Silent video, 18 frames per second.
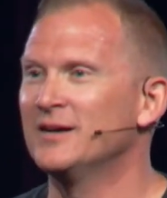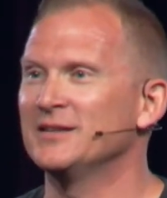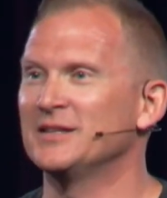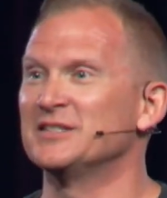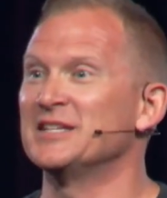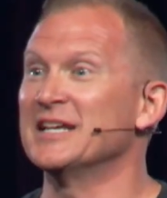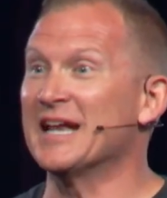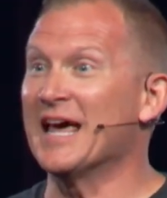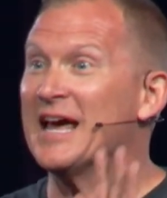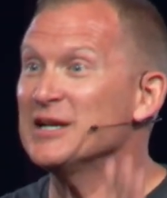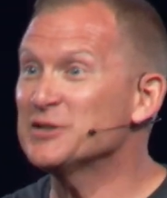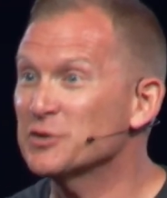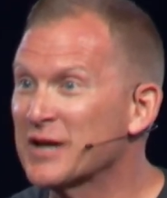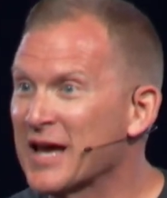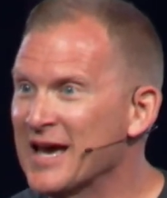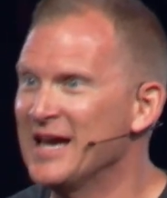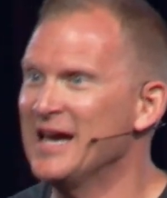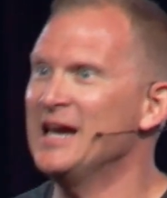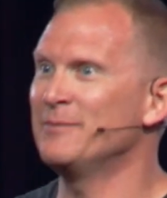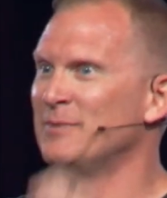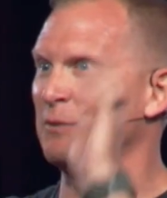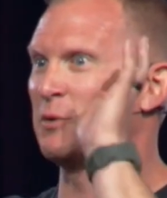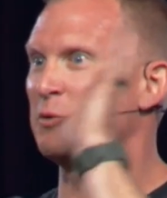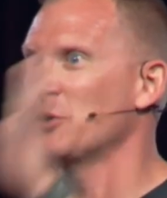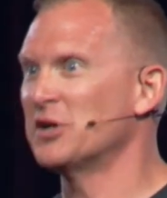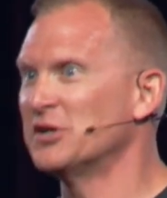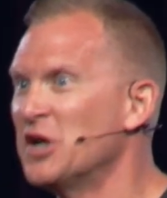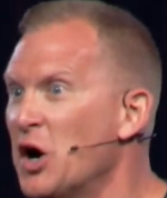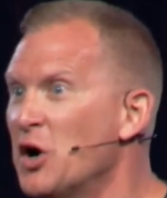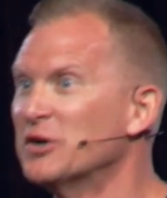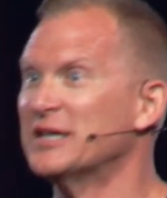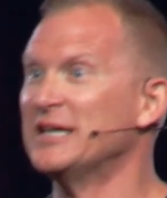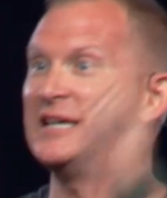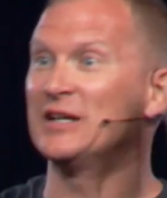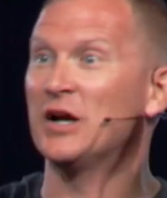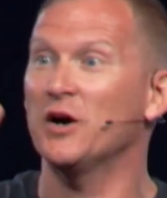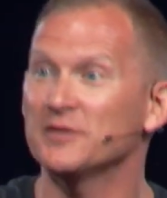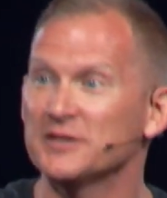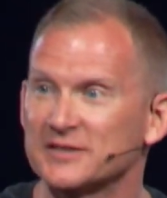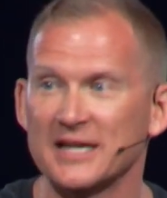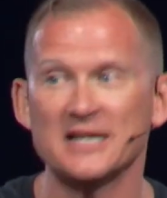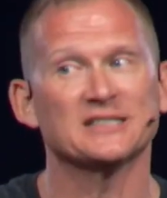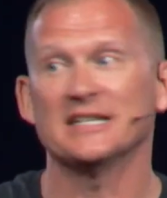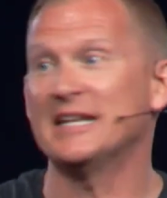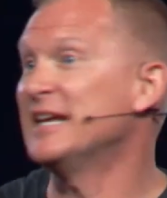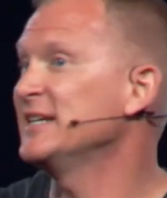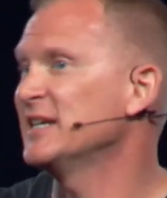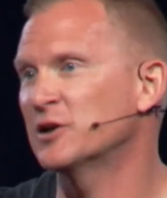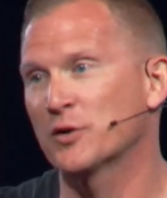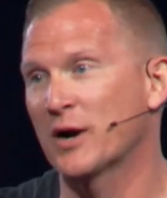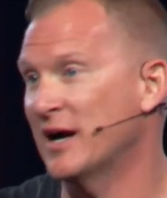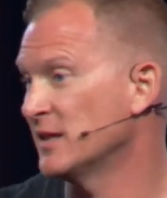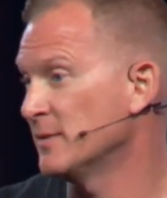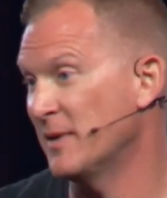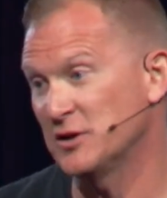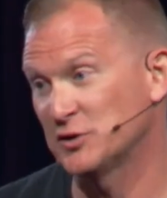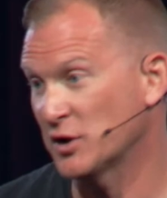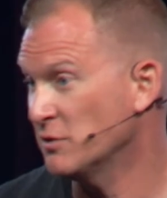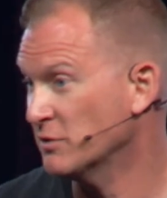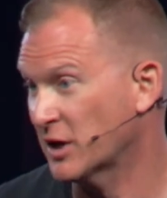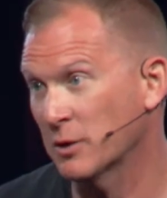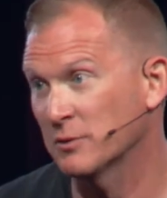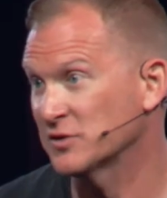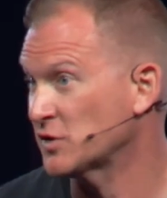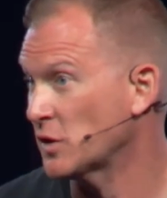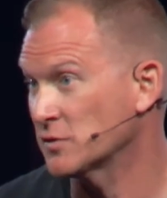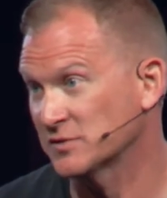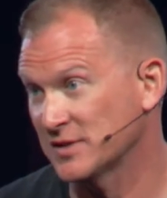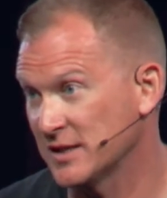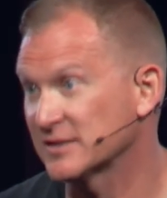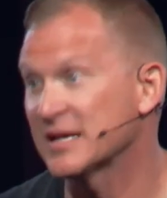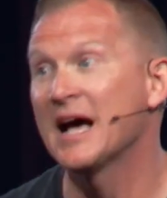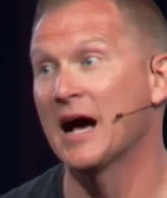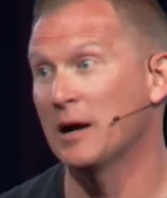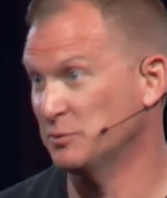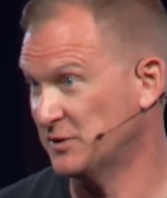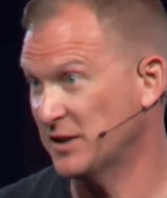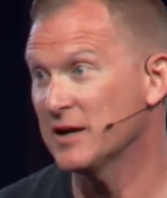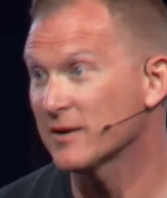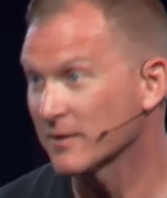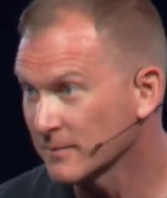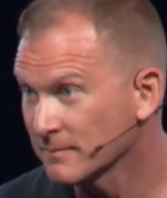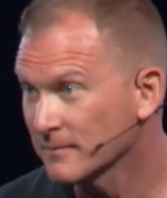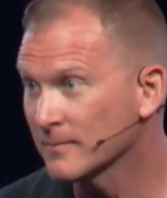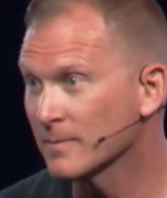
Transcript: See, an angel came, and then we rode a donkey and all these things, and he did cry at the manger. I don't care what the song says, I was there.